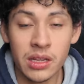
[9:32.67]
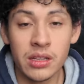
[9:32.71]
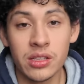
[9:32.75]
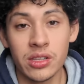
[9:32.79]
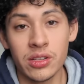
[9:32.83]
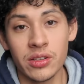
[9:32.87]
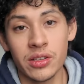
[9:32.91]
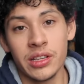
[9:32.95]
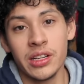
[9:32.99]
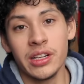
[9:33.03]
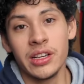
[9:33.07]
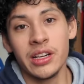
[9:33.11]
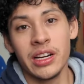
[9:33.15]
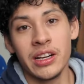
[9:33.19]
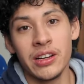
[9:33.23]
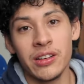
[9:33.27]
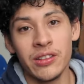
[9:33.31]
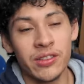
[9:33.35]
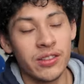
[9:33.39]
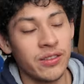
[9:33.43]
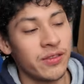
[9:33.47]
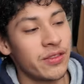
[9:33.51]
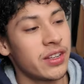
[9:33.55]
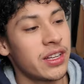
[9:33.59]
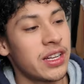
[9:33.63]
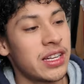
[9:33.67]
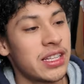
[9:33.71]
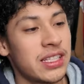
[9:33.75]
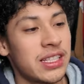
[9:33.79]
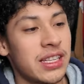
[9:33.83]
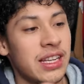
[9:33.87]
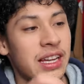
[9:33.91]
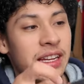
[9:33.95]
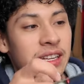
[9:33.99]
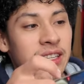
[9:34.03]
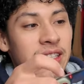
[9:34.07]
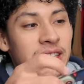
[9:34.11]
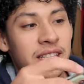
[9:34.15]
So here, I don't know if you guys
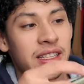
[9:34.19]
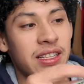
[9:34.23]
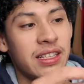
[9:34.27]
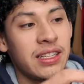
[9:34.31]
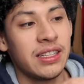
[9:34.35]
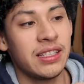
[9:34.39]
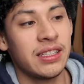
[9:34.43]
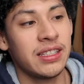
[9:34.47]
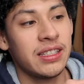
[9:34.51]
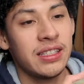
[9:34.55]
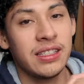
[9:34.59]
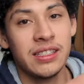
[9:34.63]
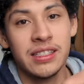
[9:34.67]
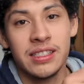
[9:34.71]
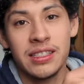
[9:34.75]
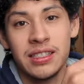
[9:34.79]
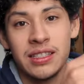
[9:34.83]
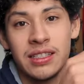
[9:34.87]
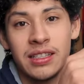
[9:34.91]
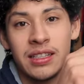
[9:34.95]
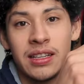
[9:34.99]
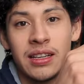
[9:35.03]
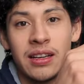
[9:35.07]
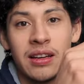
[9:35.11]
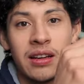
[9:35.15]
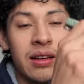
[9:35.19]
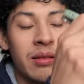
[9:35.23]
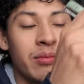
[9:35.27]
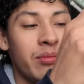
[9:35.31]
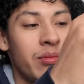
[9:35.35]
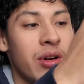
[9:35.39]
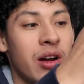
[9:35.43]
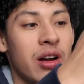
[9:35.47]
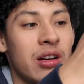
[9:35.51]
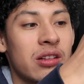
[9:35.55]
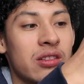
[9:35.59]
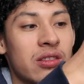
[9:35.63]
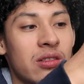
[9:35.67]
like seeing this
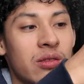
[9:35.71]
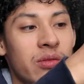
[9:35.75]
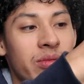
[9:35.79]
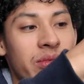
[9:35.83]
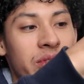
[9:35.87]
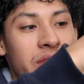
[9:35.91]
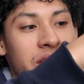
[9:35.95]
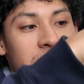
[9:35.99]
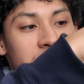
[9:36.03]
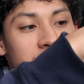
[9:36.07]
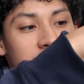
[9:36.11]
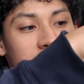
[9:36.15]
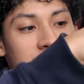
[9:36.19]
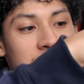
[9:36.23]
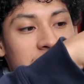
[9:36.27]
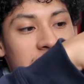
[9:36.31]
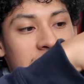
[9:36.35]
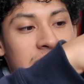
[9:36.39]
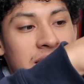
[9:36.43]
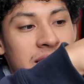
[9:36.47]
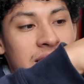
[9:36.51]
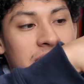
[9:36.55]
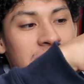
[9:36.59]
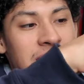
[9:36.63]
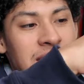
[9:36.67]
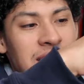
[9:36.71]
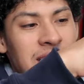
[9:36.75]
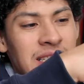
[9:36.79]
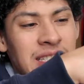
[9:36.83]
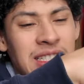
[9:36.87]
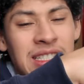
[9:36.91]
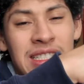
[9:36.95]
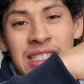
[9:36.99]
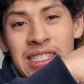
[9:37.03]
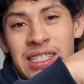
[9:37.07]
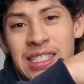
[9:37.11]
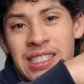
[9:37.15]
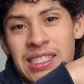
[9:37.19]
box opening,
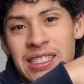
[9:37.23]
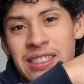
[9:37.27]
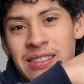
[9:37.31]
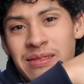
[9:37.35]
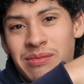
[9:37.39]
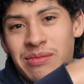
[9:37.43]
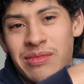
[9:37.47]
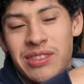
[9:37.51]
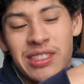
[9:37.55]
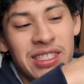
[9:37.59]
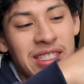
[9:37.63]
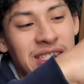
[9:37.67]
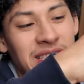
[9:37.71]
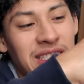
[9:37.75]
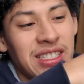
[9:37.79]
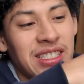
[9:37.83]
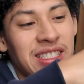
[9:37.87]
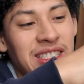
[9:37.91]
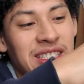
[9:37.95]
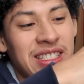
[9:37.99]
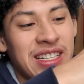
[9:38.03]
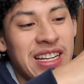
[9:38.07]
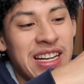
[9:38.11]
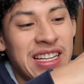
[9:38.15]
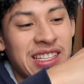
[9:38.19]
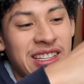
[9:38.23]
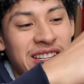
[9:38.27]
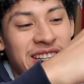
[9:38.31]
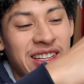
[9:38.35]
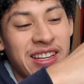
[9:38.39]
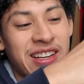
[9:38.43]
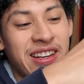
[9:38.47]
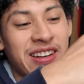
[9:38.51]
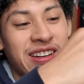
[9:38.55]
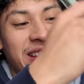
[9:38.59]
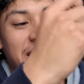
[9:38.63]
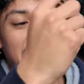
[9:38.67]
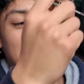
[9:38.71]
but you guys could
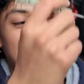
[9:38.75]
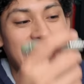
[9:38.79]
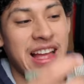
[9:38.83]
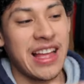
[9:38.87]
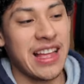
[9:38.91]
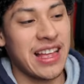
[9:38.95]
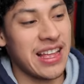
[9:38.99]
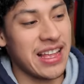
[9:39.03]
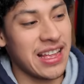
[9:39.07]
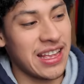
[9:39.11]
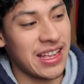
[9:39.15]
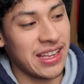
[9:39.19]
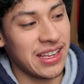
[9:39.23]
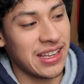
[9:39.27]
hear that.